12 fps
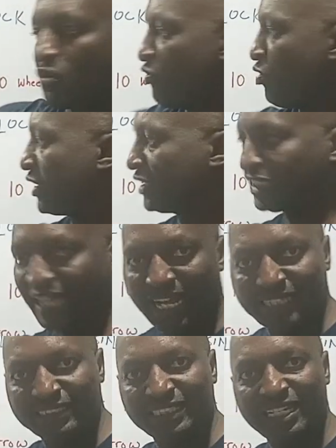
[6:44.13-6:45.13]
you for a
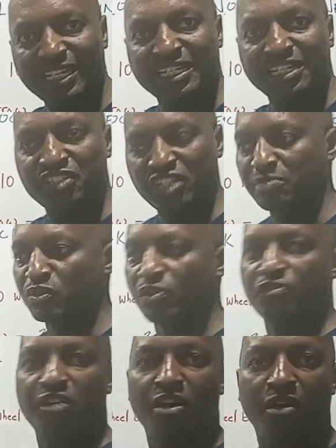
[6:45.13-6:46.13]
ton in terms
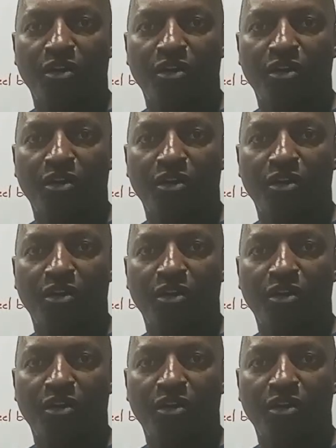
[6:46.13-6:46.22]
of